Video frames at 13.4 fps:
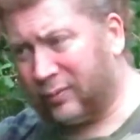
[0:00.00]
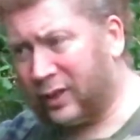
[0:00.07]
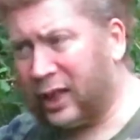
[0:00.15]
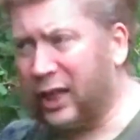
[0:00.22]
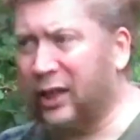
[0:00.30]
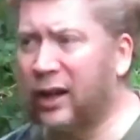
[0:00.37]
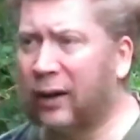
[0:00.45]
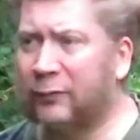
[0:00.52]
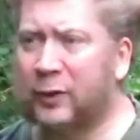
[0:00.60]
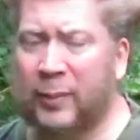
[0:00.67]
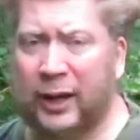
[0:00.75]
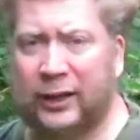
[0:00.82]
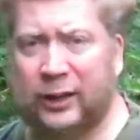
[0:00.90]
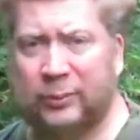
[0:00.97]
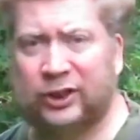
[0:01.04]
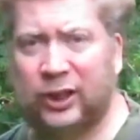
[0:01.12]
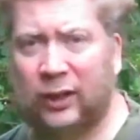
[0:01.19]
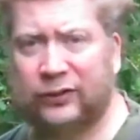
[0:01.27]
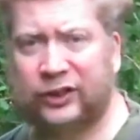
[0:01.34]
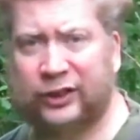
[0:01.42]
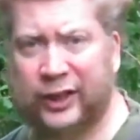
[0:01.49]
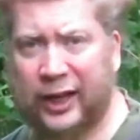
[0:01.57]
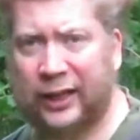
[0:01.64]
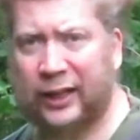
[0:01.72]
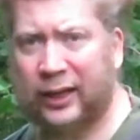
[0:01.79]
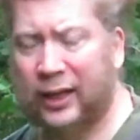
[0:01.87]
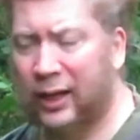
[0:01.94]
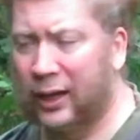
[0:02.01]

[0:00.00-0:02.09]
eat enough to make themselves sick.